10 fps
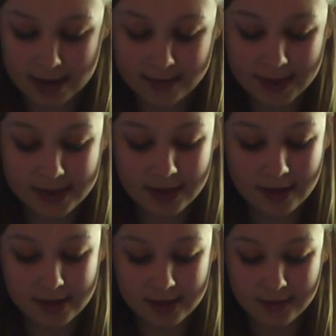Sebastian
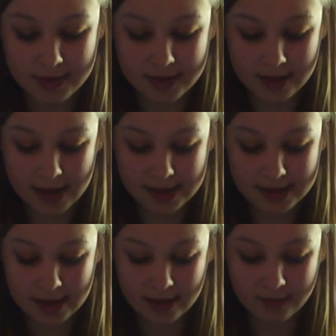answered with
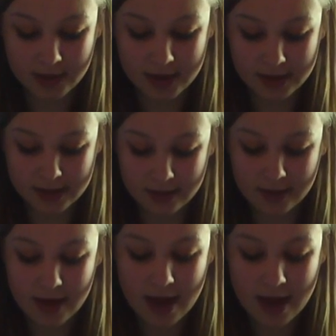sarcastic and rude insult